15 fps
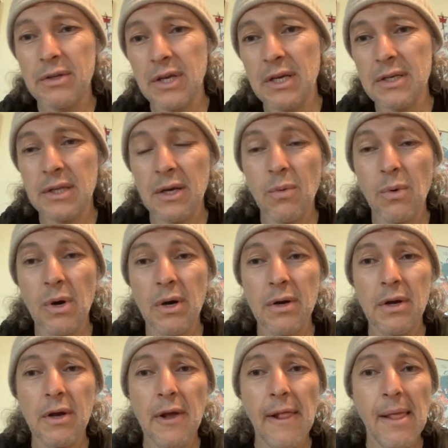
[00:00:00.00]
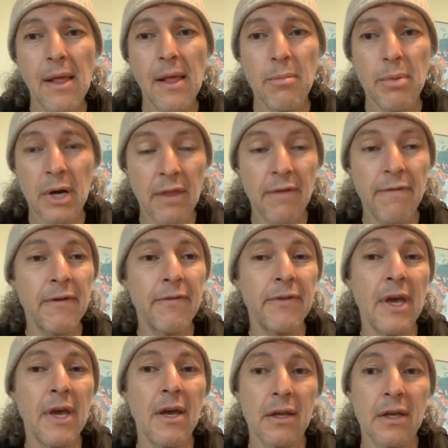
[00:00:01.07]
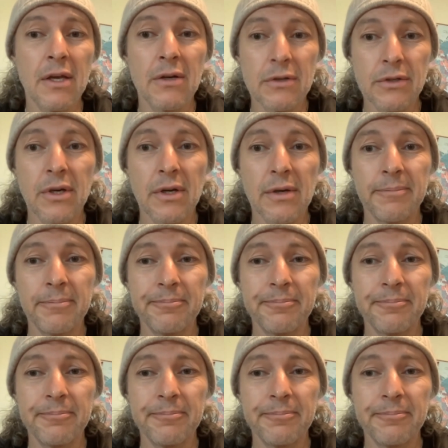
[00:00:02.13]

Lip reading: it tastes like water, but on the fifth day it kills you.